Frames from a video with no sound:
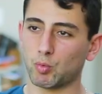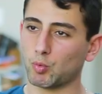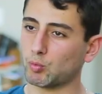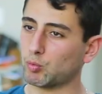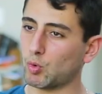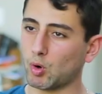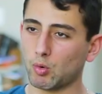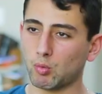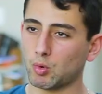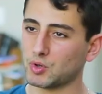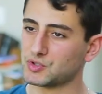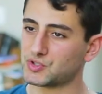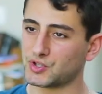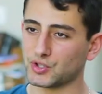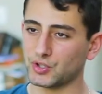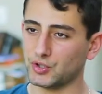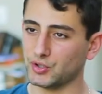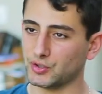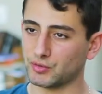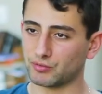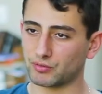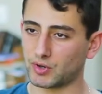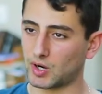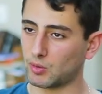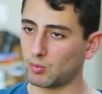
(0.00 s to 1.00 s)
What was the
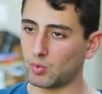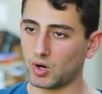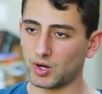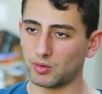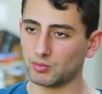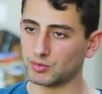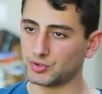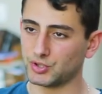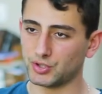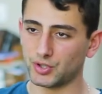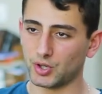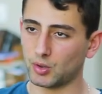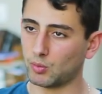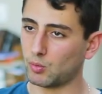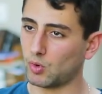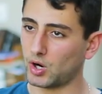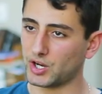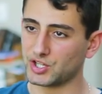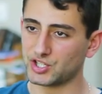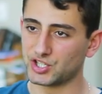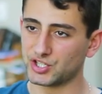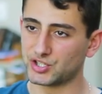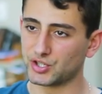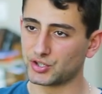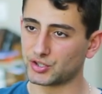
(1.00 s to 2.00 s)
Judenrat? Do you know why
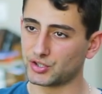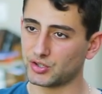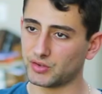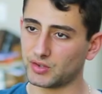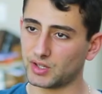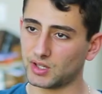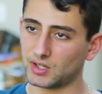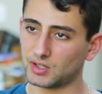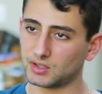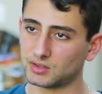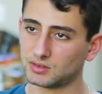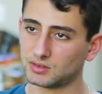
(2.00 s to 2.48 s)
she took you there?